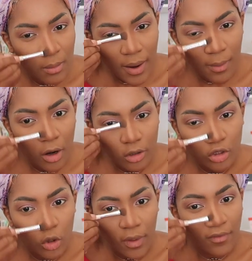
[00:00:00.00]
but I'm
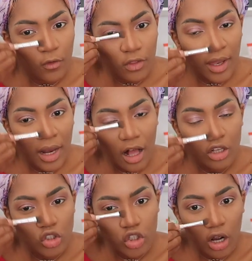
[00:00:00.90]
not going for that
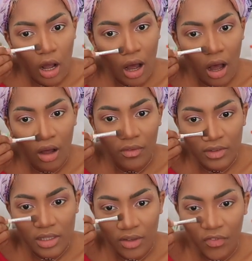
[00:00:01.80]
ultra
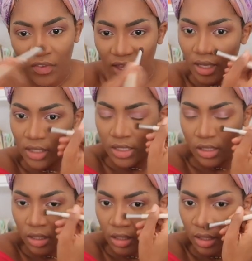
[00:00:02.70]
carved effect.